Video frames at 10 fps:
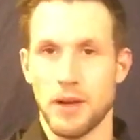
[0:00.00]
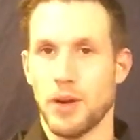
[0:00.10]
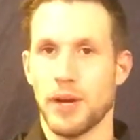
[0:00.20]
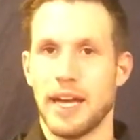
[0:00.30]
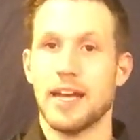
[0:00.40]

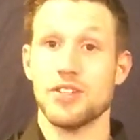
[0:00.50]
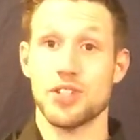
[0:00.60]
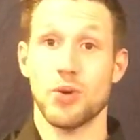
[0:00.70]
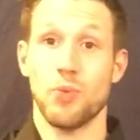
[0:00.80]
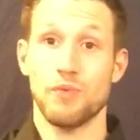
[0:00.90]
Okay,
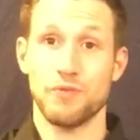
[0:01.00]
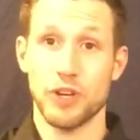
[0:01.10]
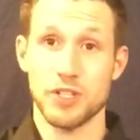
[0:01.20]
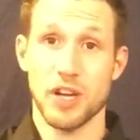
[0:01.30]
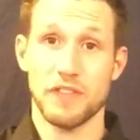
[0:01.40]
so
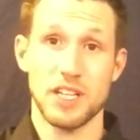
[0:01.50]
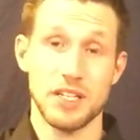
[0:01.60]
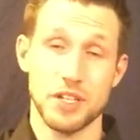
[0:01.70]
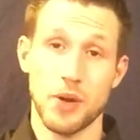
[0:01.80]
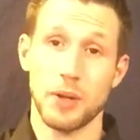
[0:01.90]
first off, you
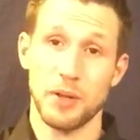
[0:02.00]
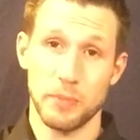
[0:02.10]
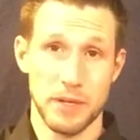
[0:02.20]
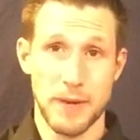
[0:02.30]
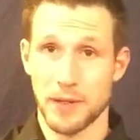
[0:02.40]
need to know a little
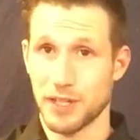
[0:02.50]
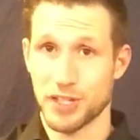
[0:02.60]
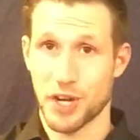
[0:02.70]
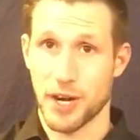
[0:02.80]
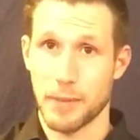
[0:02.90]
bit about the
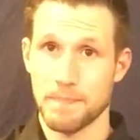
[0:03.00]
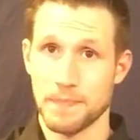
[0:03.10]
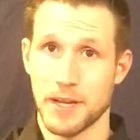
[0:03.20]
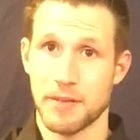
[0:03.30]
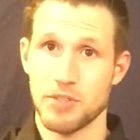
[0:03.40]
guitar.
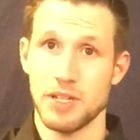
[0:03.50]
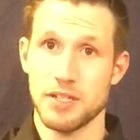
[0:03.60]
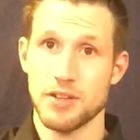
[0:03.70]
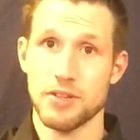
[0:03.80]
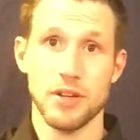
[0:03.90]
You need
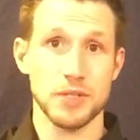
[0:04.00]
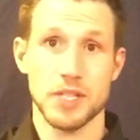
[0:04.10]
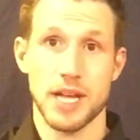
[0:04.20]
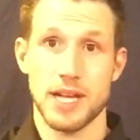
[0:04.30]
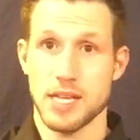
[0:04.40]
to know the notes
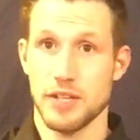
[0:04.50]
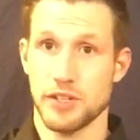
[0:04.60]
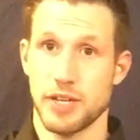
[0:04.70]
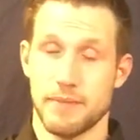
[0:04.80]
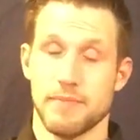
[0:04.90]
on the high E
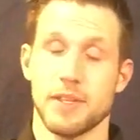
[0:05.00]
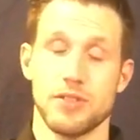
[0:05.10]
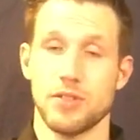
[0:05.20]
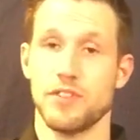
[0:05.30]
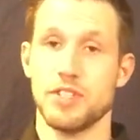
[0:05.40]
string.
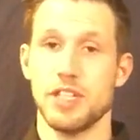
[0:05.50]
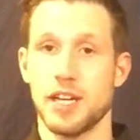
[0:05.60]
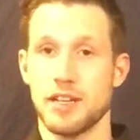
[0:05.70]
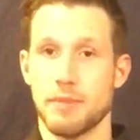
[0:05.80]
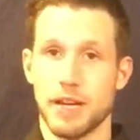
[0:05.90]
So if you've seen
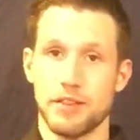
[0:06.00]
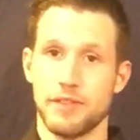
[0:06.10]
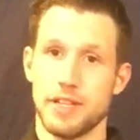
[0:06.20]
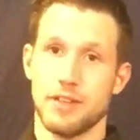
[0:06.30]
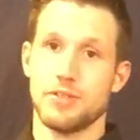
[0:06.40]
any of my other
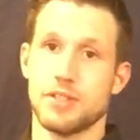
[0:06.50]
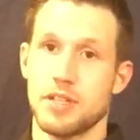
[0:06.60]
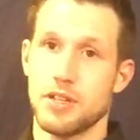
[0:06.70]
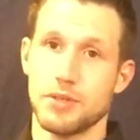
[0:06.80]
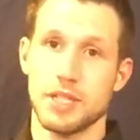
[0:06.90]
videos,
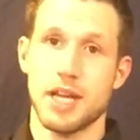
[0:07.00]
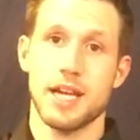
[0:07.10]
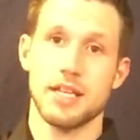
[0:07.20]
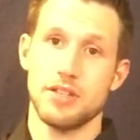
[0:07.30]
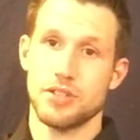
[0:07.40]
the notes on the
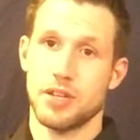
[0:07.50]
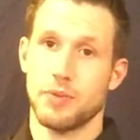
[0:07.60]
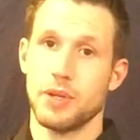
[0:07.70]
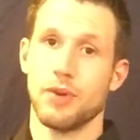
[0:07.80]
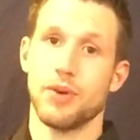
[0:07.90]
high E string
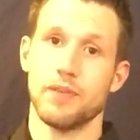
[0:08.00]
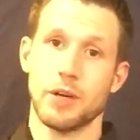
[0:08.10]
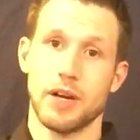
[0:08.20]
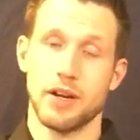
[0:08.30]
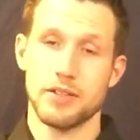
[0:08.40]
we go over
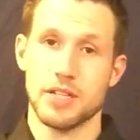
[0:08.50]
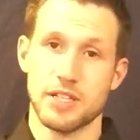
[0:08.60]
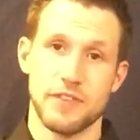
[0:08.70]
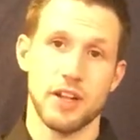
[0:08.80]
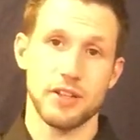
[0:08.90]
are
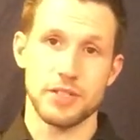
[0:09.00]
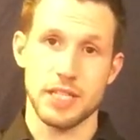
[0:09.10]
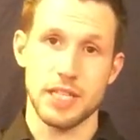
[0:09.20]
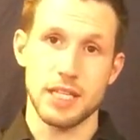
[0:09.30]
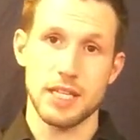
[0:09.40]
as follows.
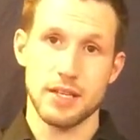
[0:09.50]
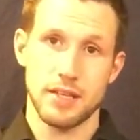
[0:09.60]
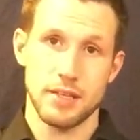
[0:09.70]
E,